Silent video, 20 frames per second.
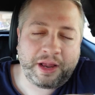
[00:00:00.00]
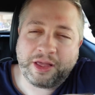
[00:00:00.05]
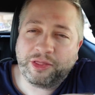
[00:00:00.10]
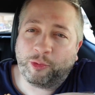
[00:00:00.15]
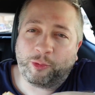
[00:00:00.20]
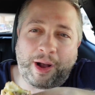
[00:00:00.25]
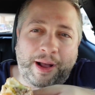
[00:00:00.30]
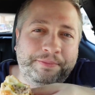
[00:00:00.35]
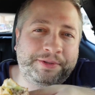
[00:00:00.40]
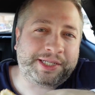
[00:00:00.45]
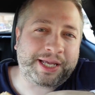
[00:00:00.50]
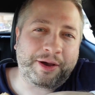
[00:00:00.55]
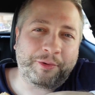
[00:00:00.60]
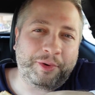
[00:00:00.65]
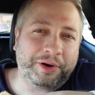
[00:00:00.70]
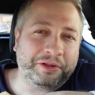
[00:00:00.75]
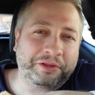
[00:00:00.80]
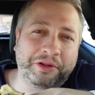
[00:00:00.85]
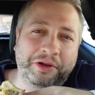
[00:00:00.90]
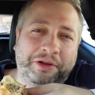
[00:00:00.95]
The website
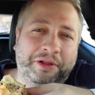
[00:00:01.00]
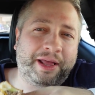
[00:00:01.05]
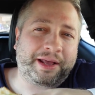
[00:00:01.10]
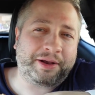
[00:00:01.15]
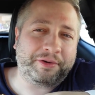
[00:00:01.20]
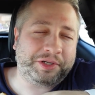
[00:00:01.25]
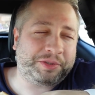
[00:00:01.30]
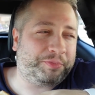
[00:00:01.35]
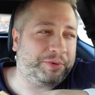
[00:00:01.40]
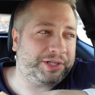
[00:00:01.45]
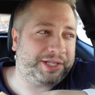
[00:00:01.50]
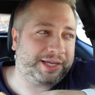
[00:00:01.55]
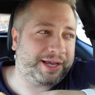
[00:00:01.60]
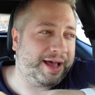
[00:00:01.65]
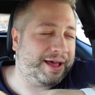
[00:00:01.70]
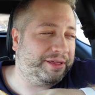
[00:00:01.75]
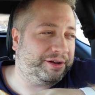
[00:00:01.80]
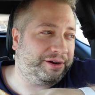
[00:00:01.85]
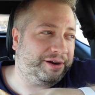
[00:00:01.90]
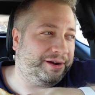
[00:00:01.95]
wouldn't look like it was put
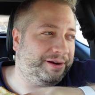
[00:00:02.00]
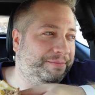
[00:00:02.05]
together